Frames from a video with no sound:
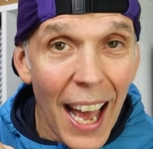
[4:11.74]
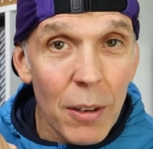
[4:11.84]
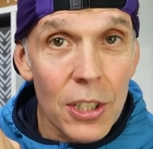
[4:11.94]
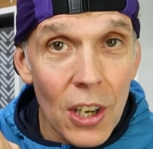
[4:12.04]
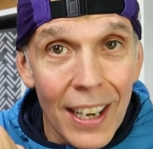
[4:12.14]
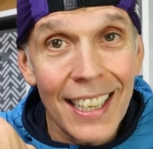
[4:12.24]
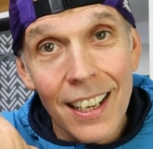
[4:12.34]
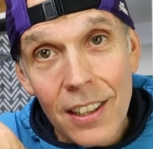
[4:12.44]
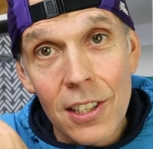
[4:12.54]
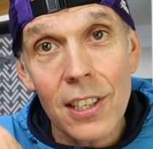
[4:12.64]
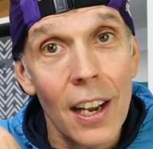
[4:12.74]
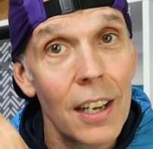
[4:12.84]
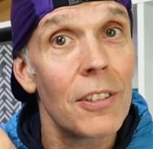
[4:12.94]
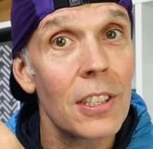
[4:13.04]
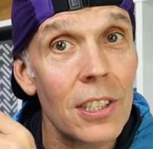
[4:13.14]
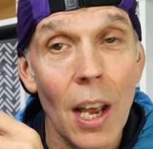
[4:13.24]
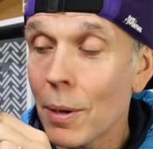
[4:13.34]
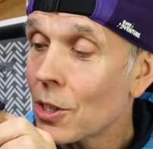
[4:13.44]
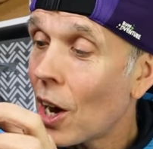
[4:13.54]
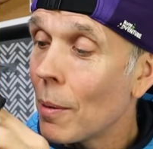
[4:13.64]
outside in the sun if it's
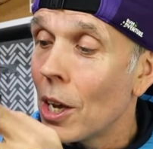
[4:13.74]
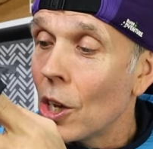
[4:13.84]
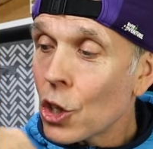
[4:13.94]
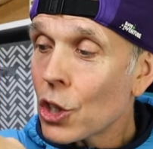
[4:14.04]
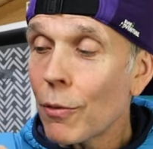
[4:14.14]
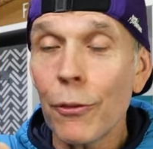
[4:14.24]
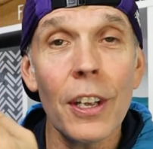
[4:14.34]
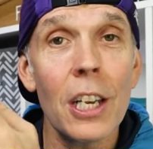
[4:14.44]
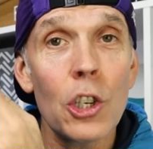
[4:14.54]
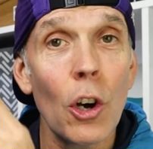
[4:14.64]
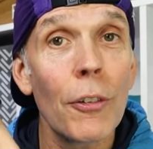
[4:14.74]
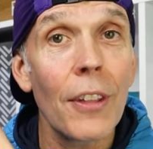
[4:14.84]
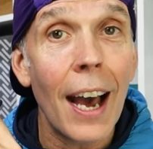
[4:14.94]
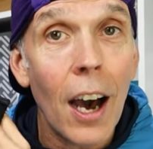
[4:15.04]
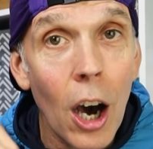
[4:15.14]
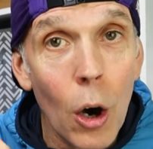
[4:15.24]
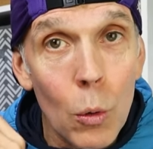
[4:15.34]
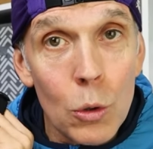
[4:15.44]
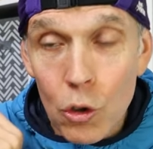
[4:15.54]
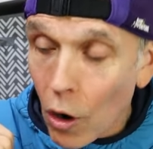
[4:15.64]
summertime, just to finish off that
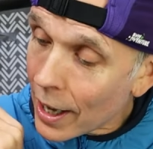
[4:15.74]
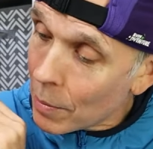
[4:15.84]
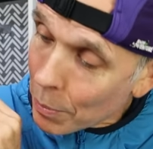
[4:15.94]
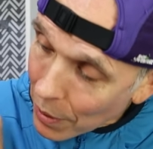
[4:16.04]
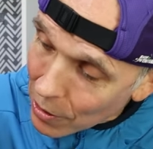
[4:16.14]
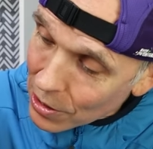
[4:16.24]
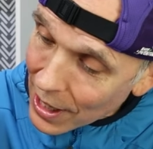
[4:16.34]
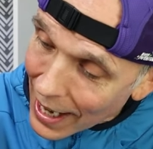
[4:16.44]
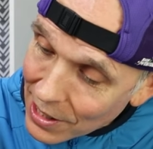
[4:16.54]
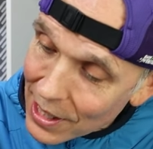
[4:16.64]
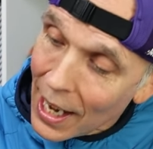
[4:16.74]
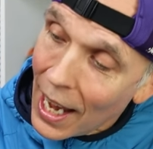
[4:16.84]
whole drying process.